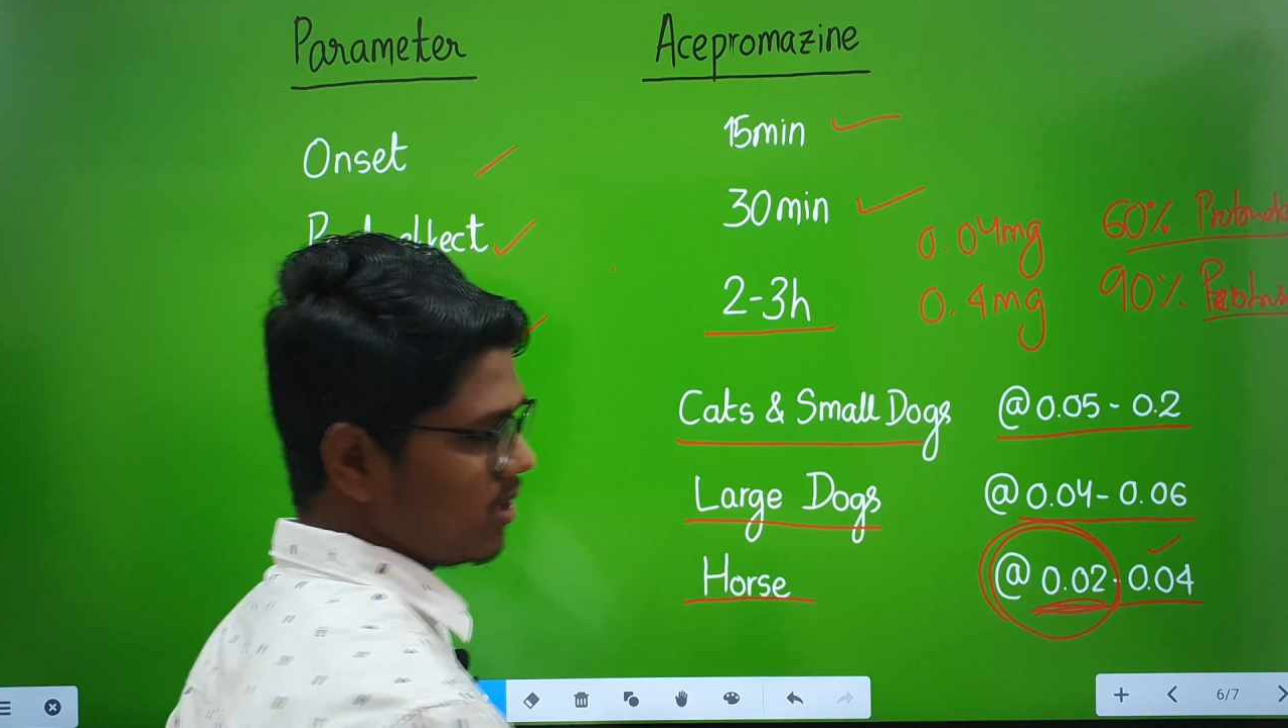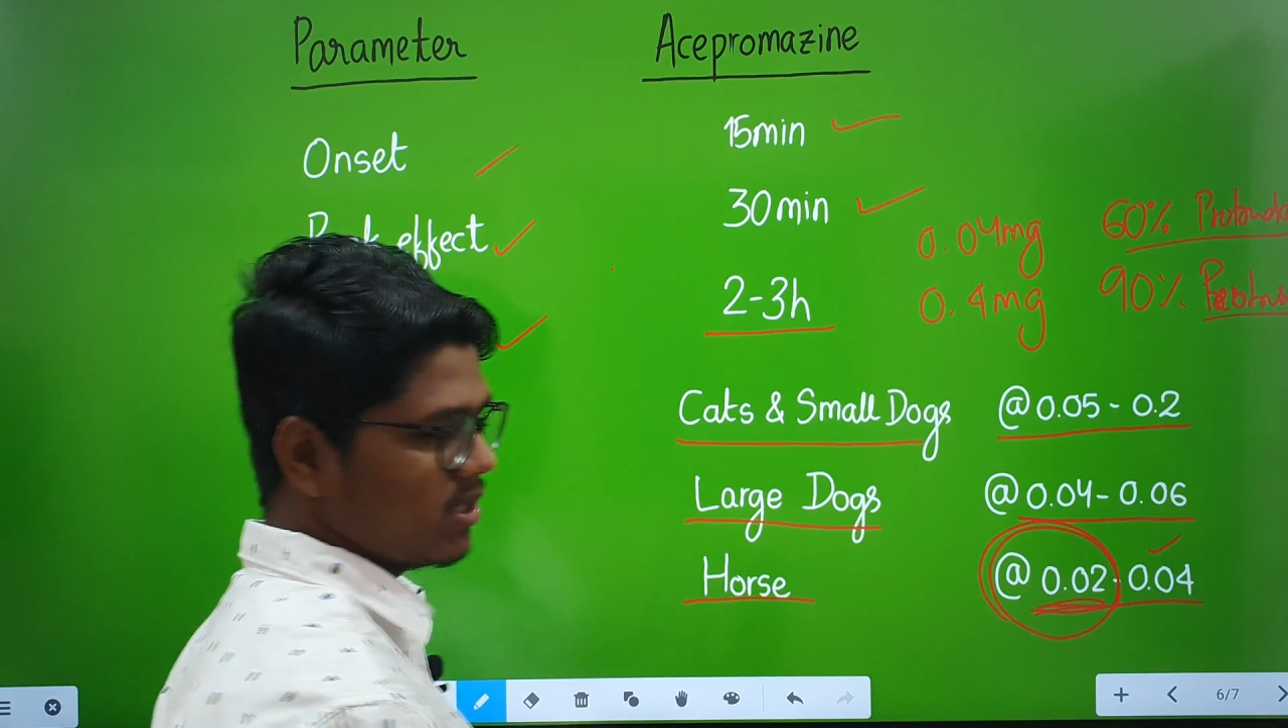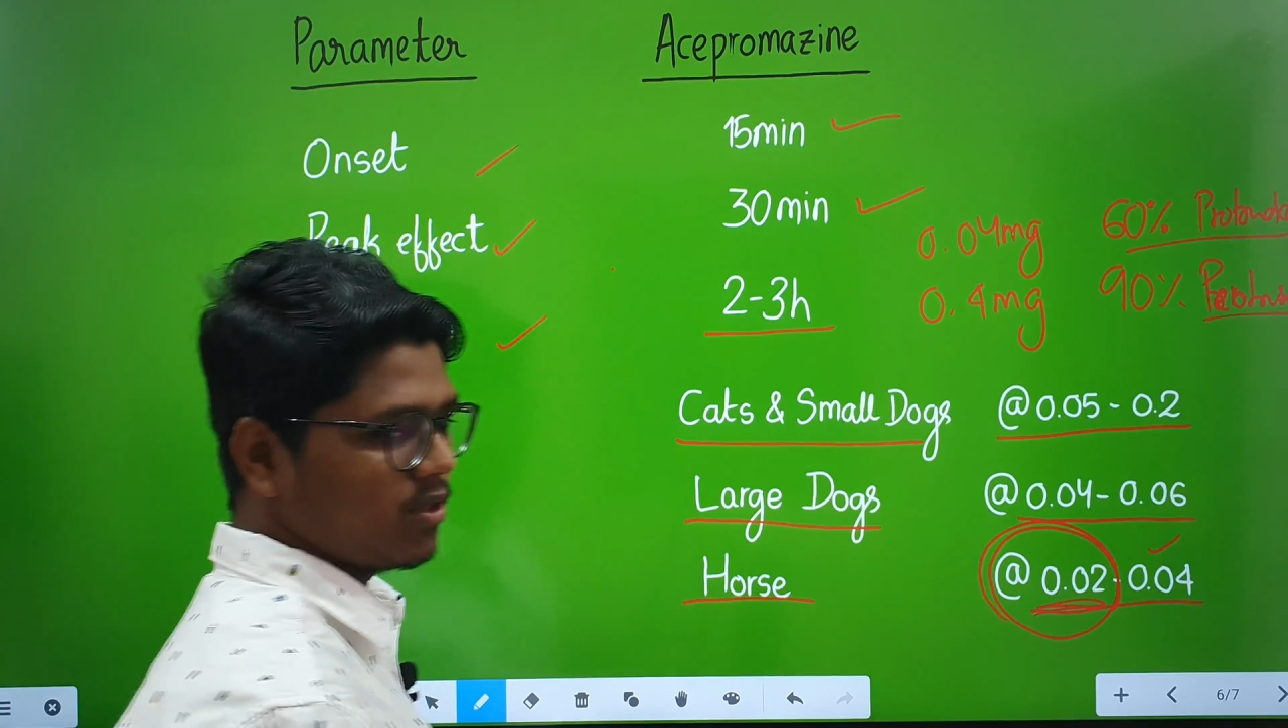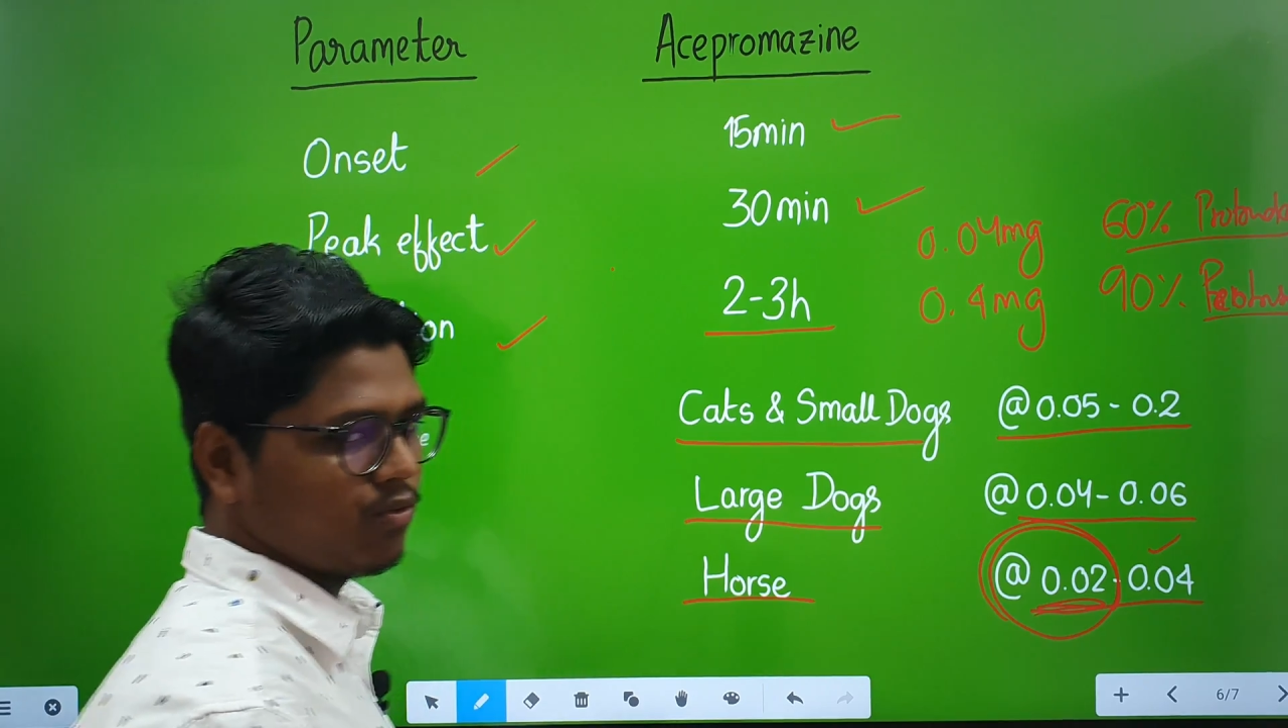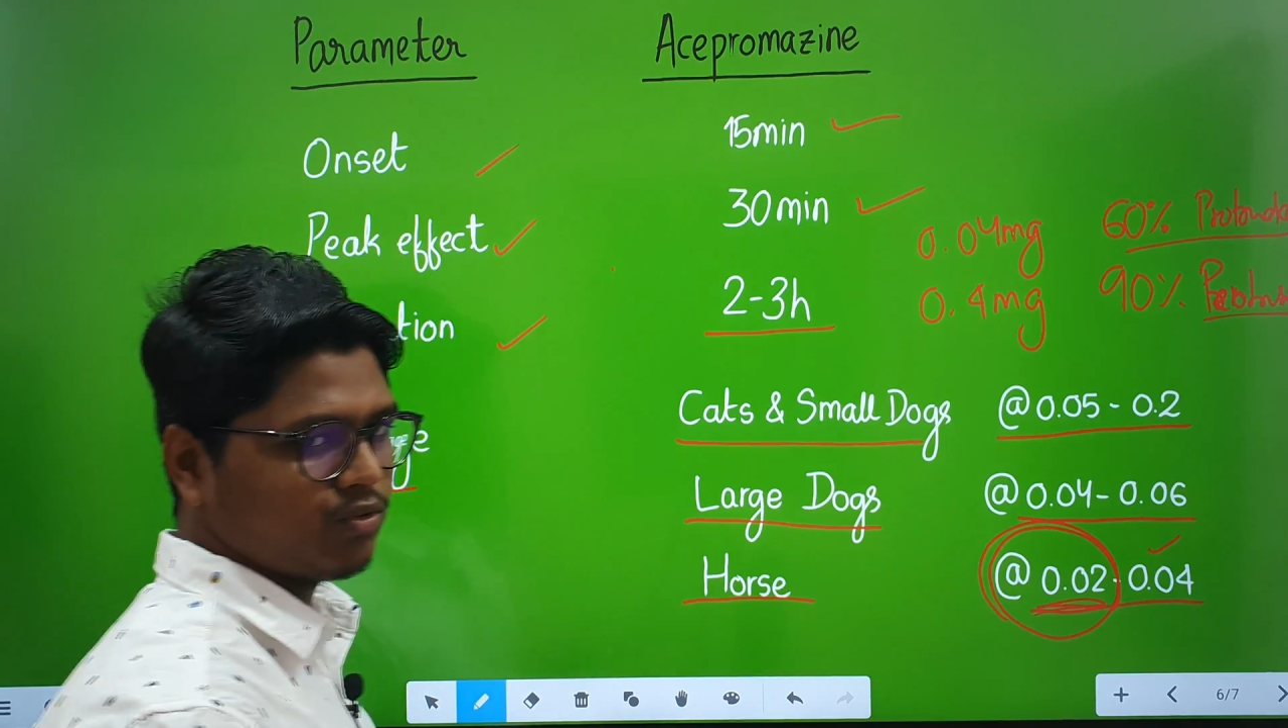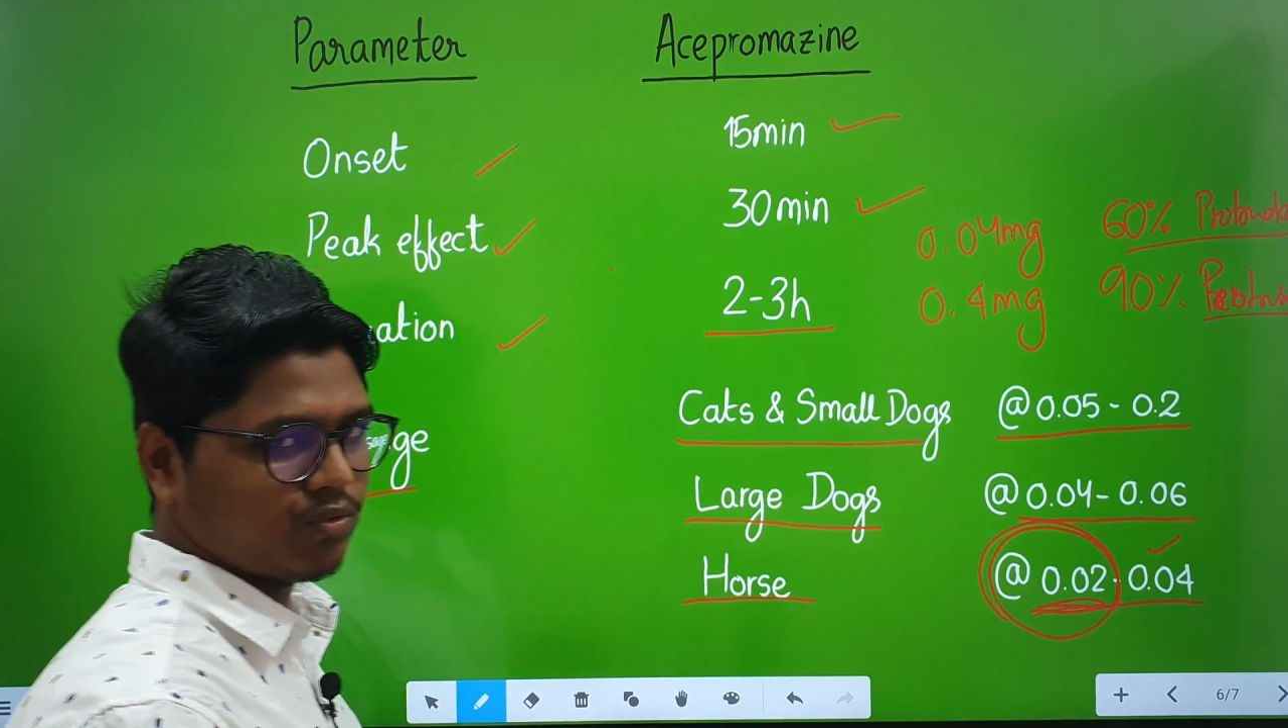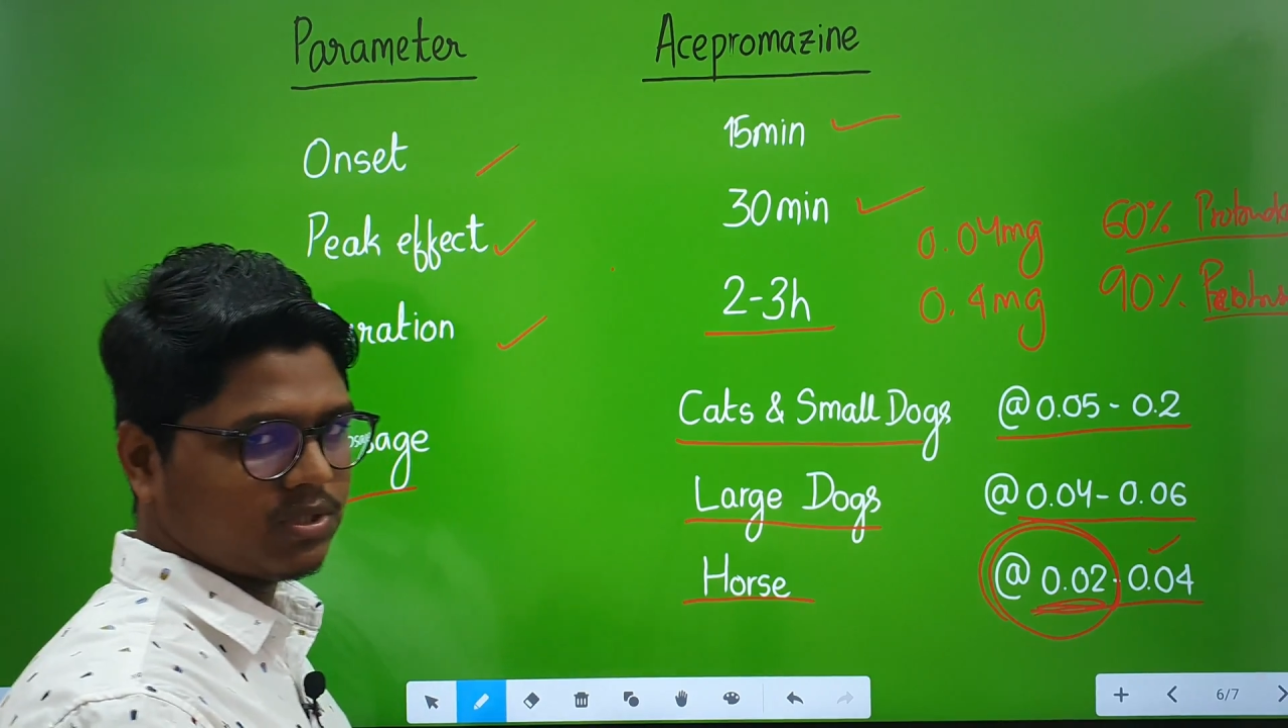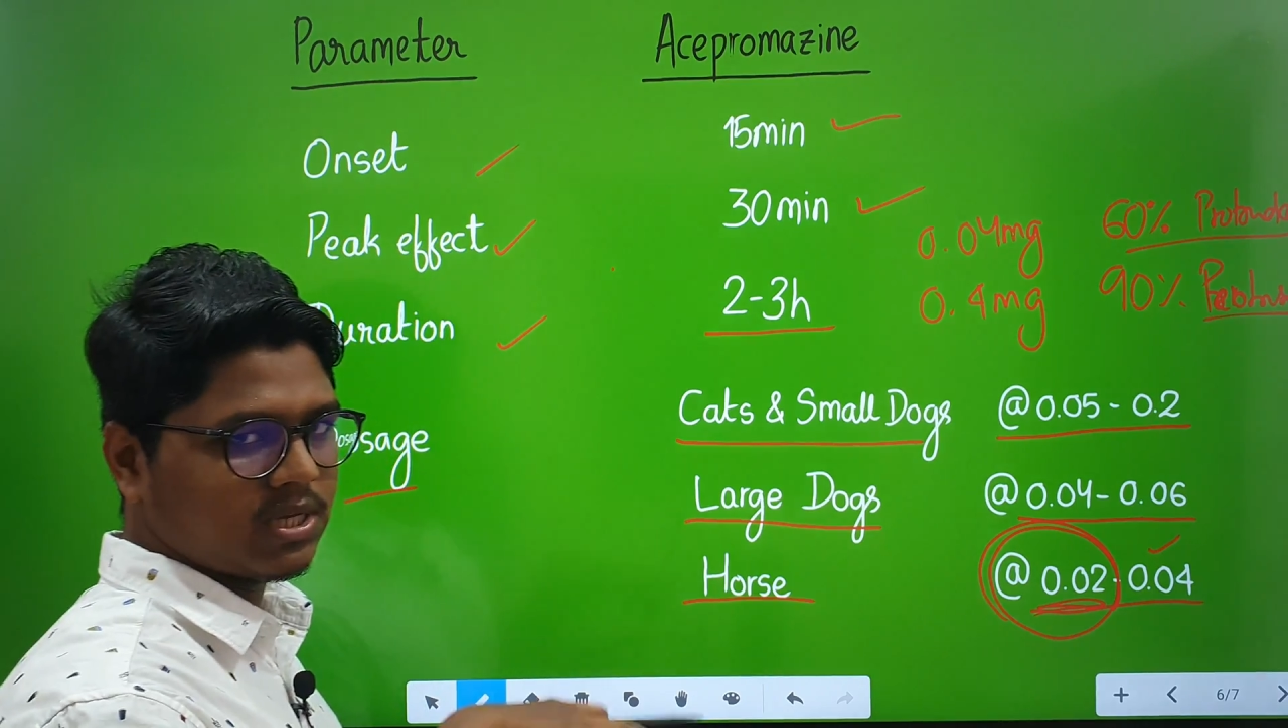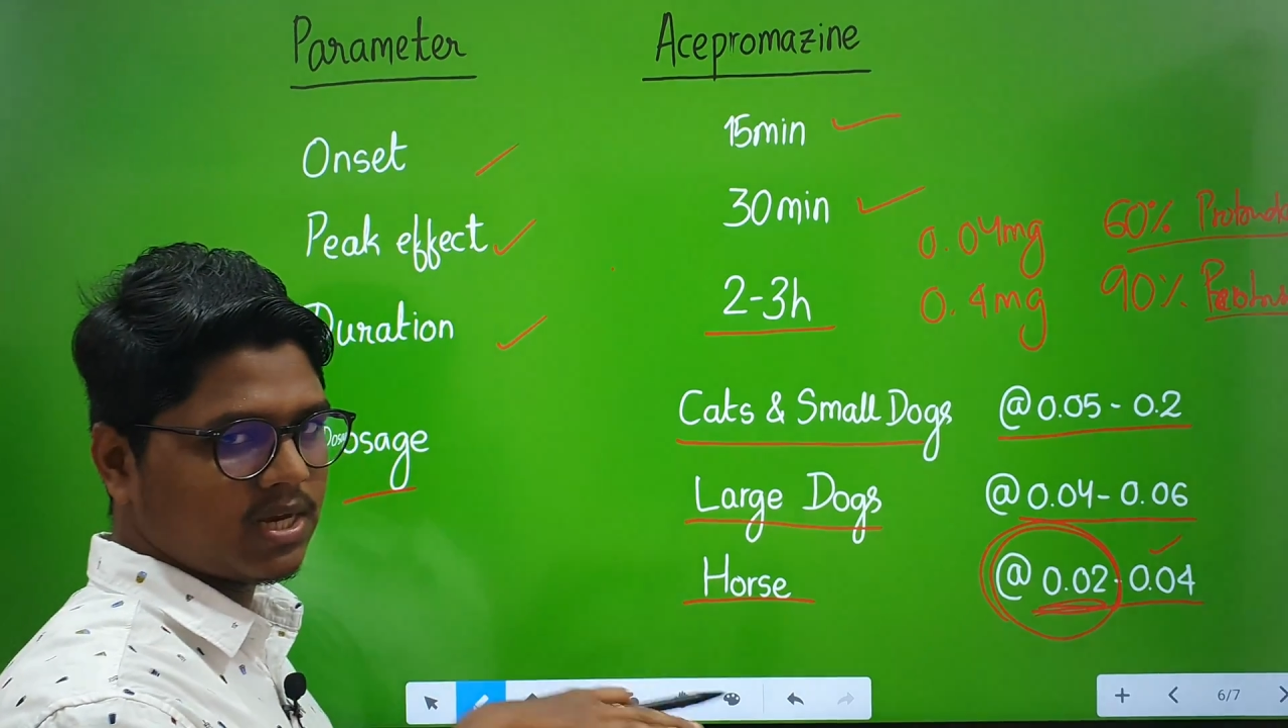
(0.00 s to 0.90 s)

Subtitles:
can use with